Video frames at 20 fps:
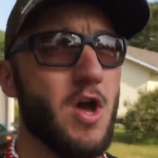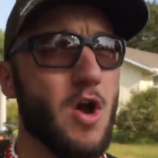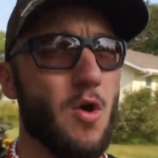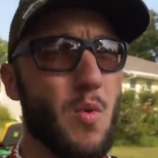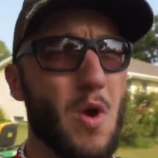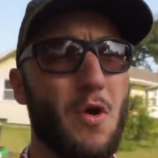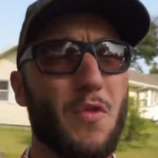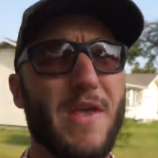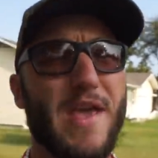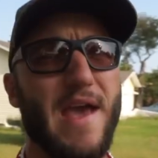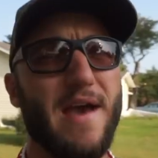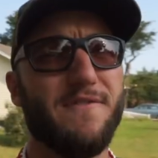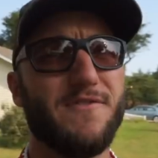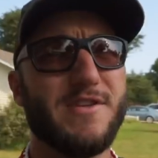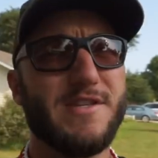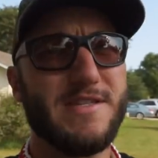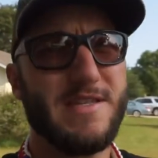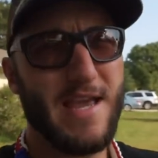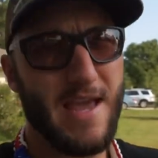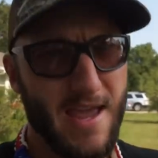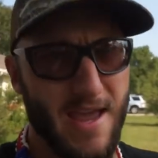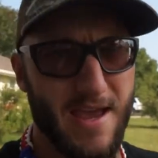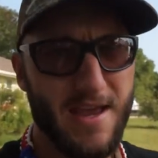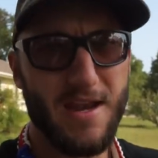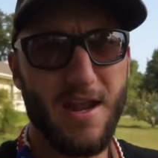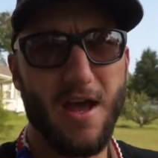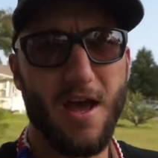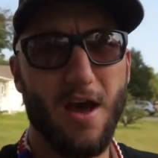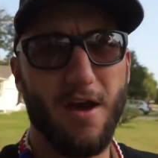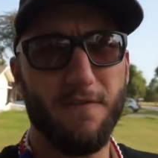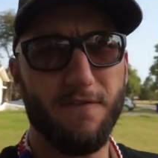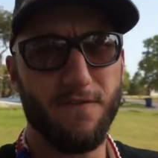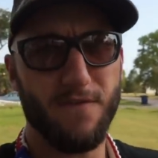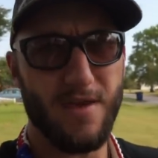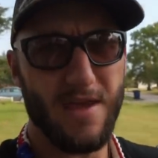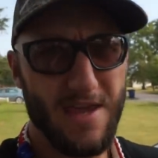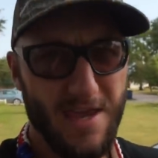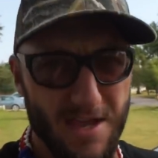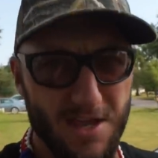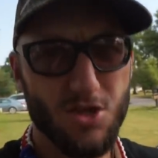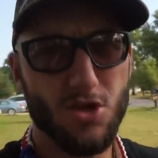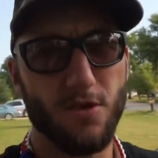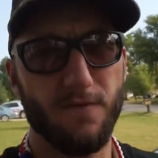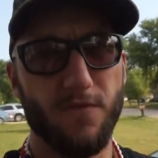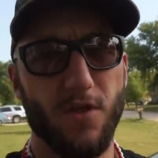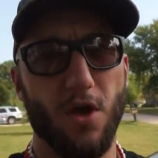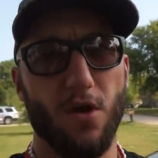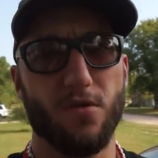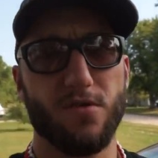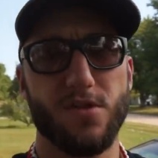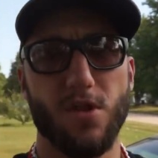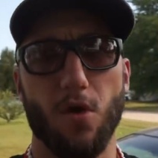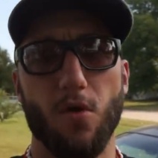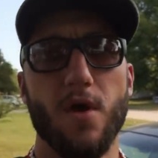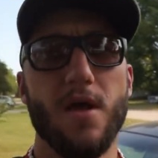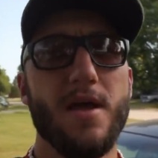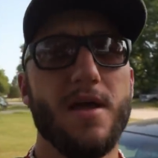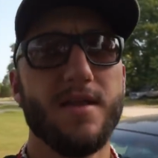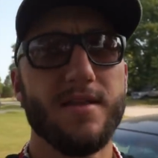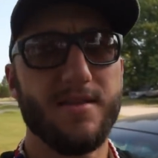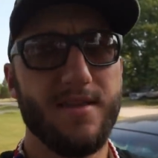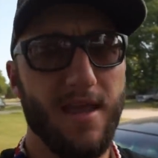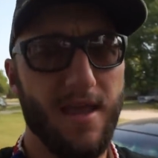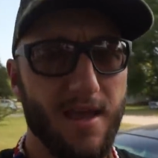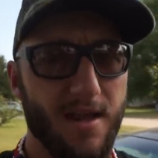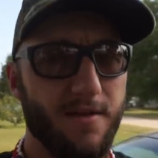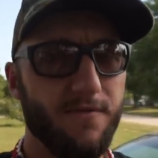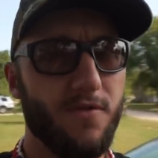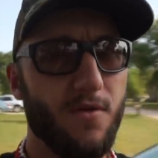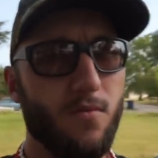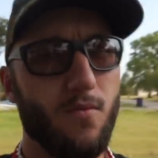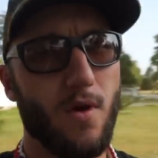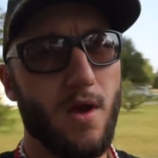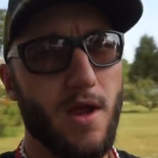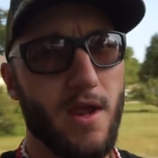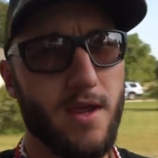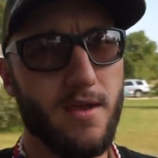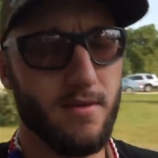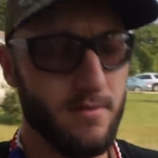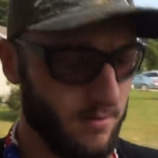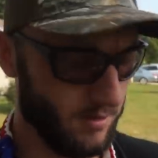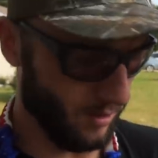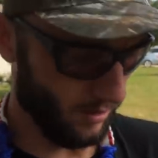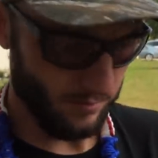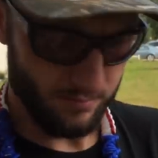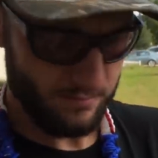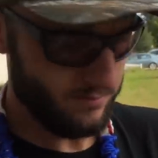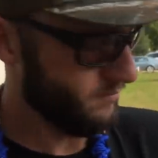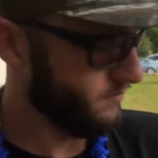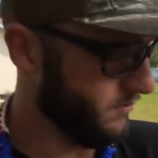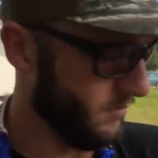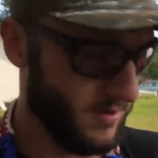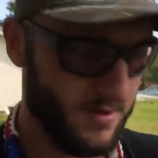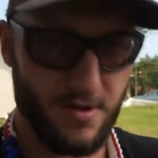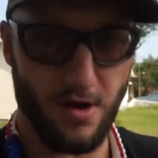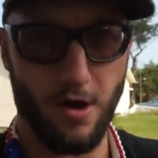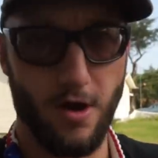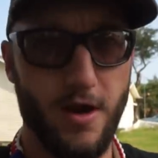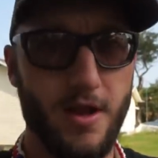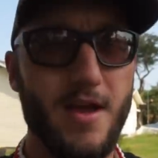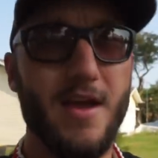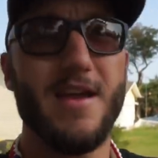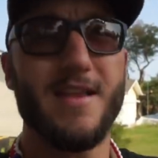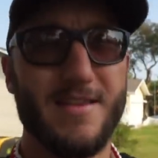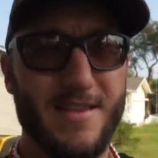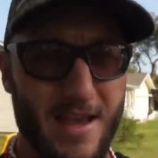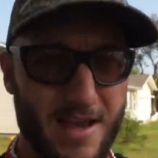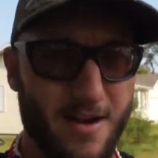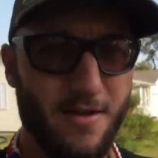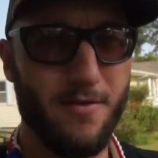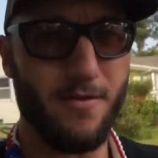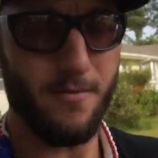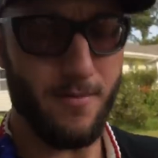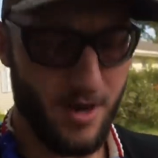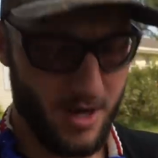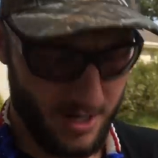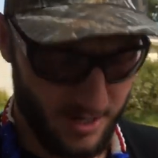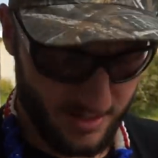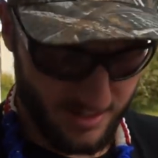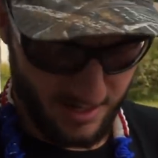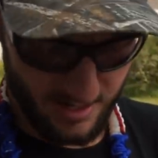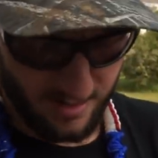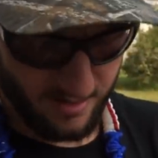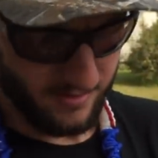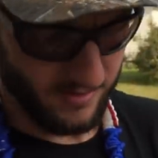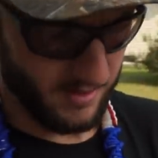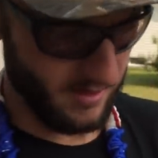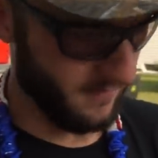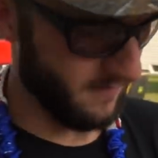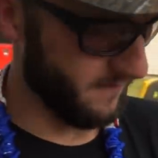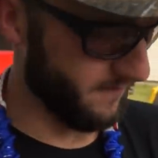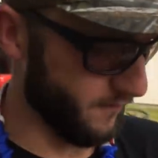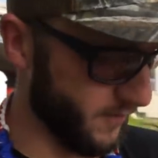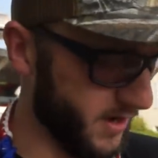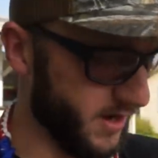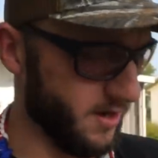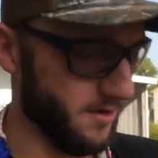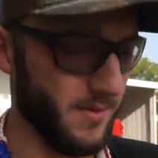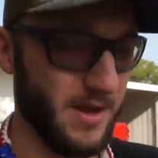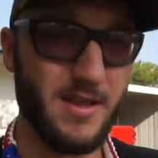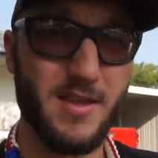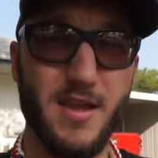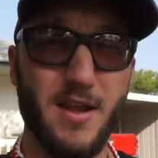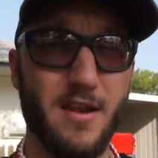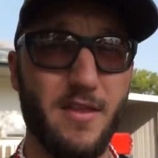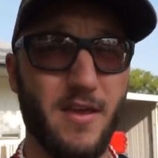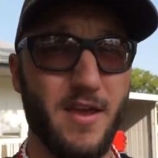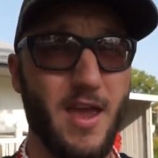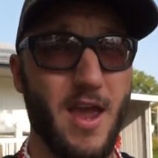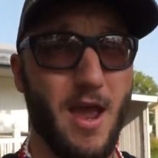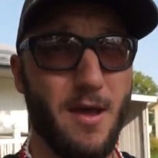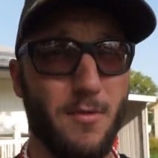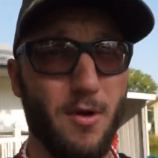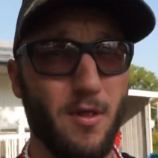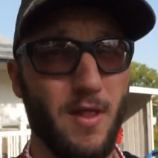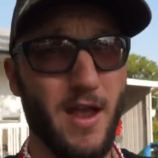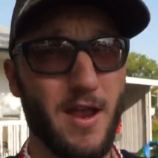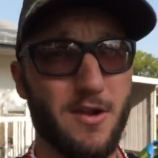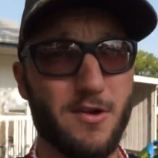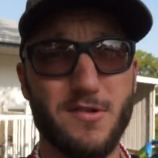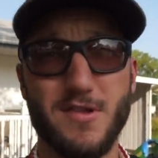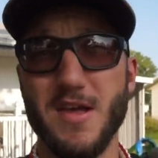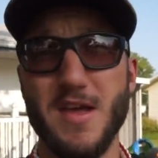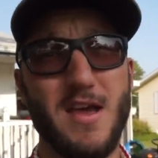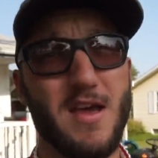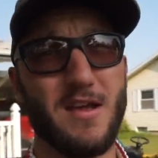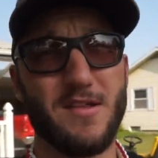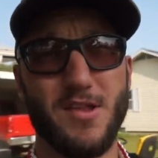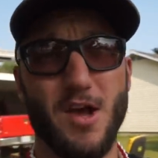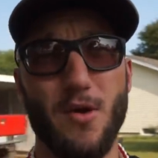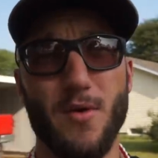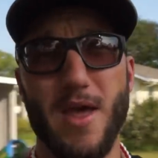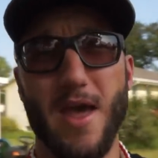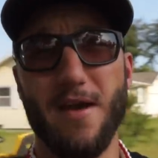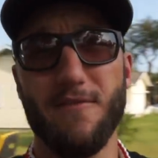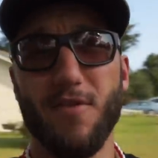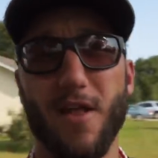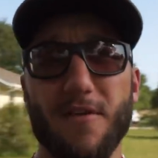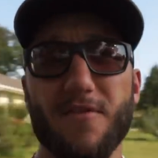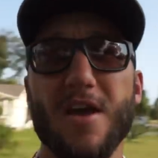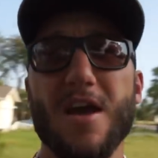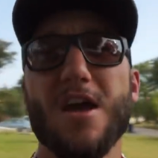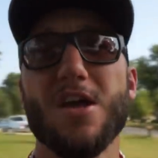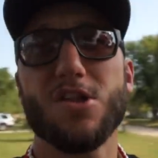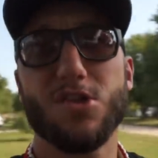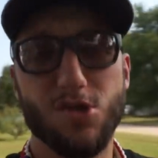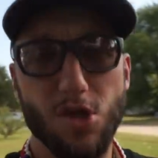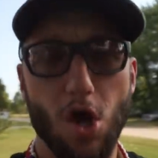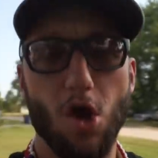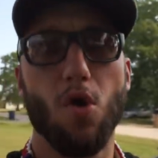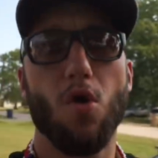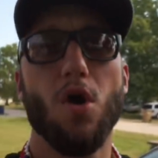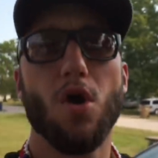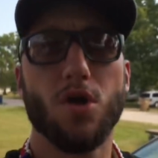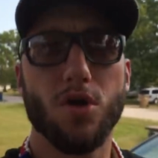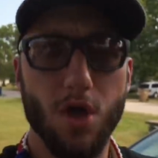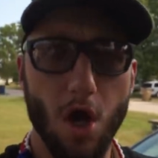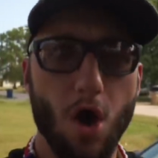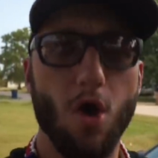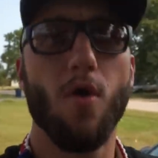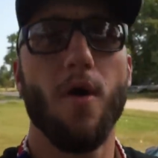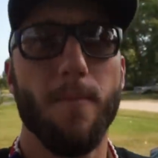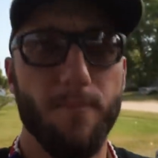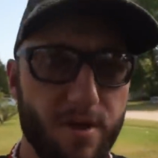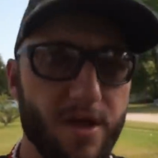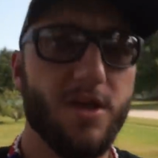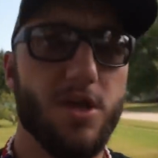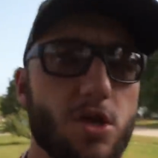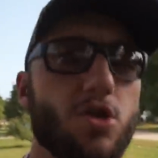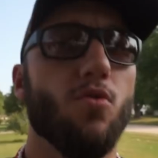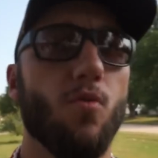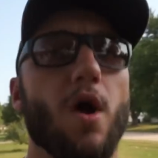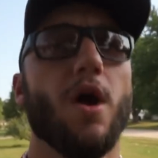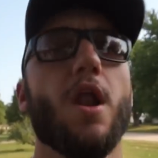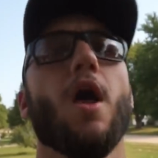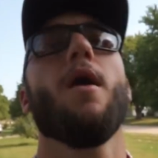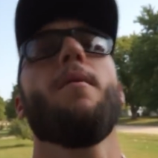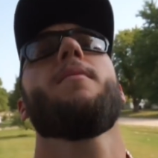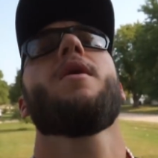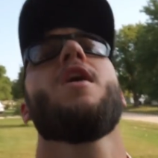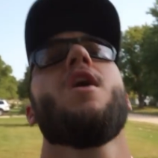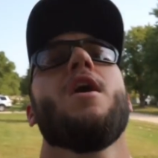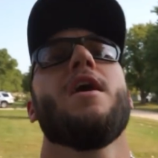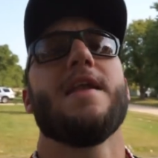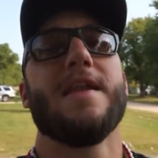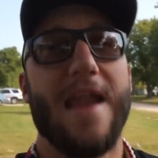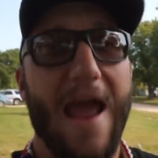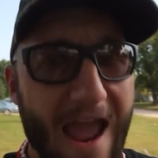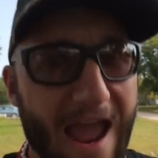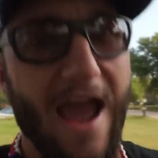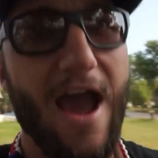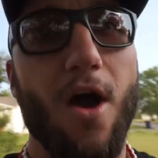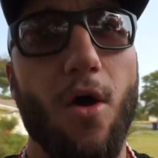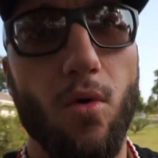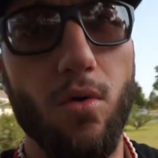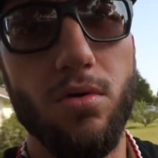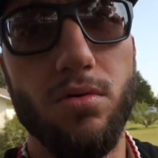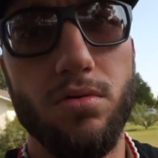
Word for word: We only have 10 of each of those. So 10 of the white, or sorry, 10 of the Money, 10 of the Freedom, and 10 of the camo lanyards is all we have left. So go pick you one up now.